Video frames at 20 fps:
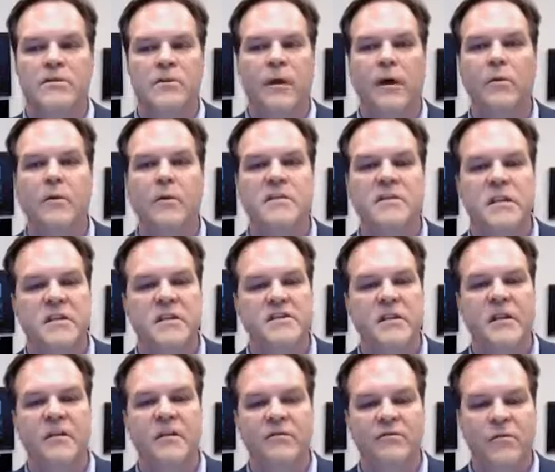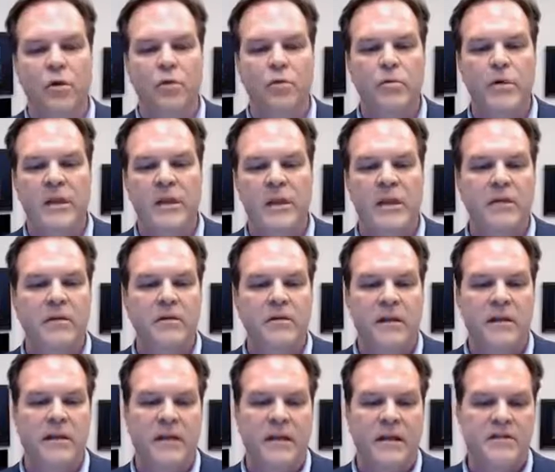So I went to the second vote recount,
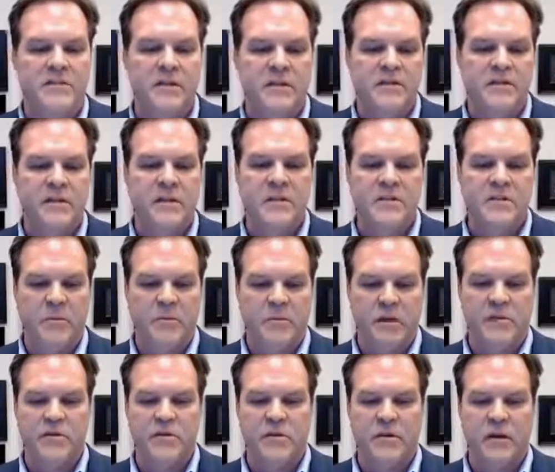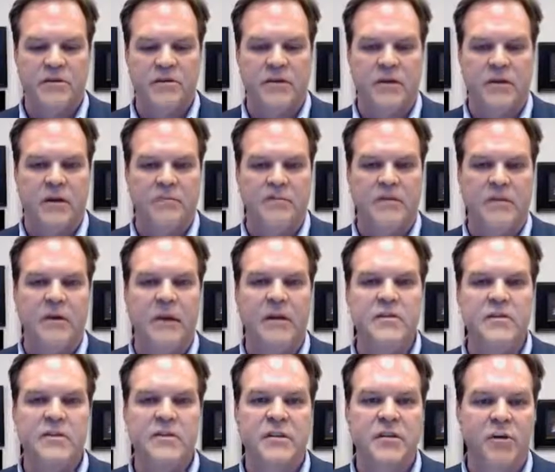and I sent you guys a picture of
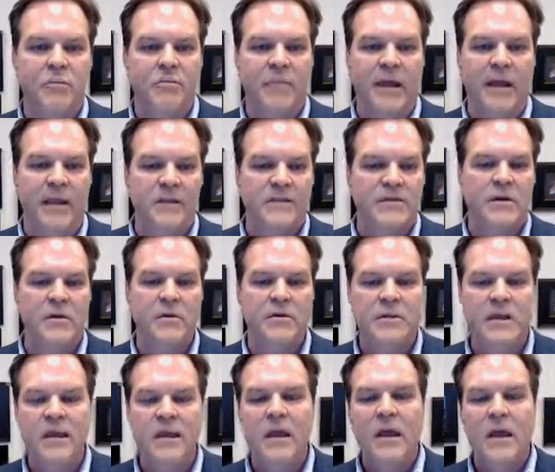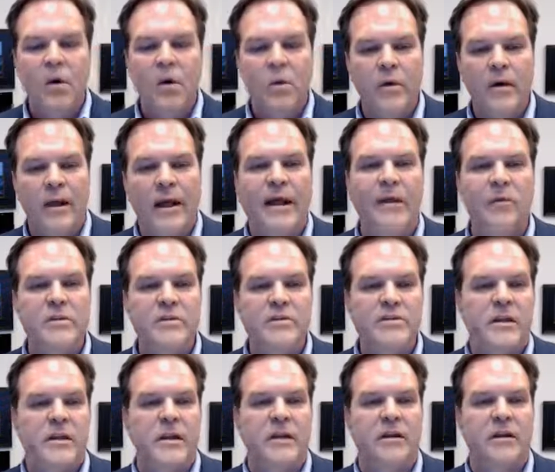unsecured ballot totes. When I
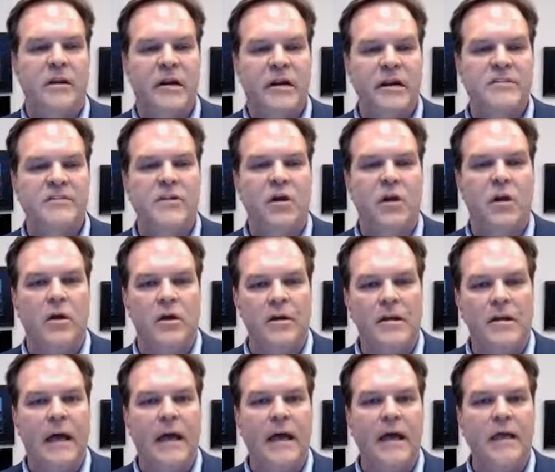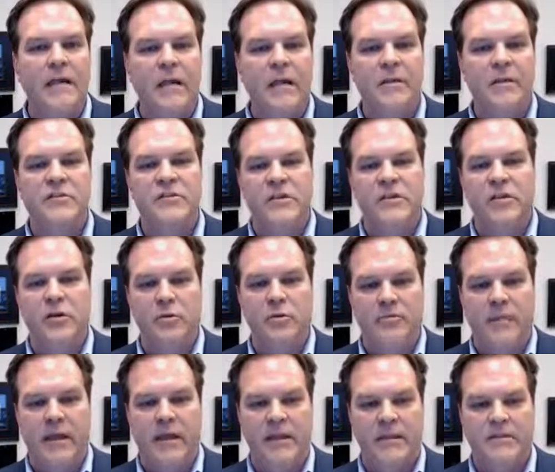was there, I saw 9 unsecured
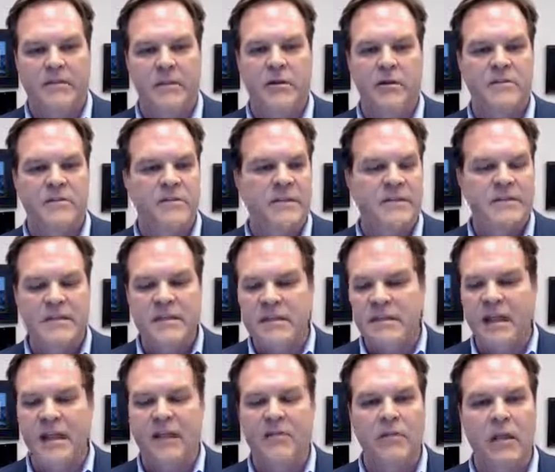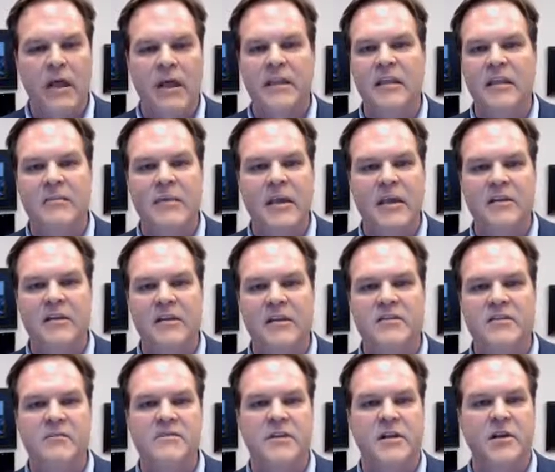ballot totes that didn't have locking
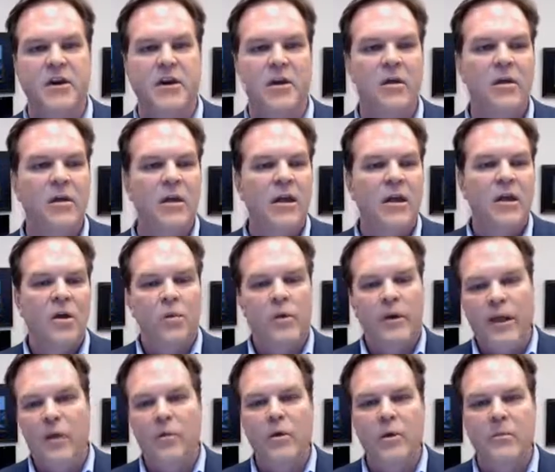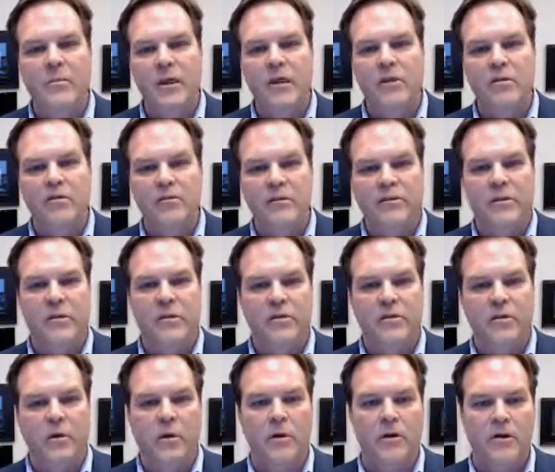mechanisms at all. When I went back over to tell
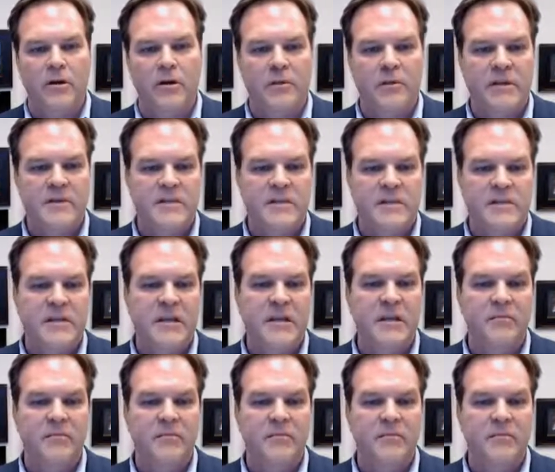Garland the rest of the team,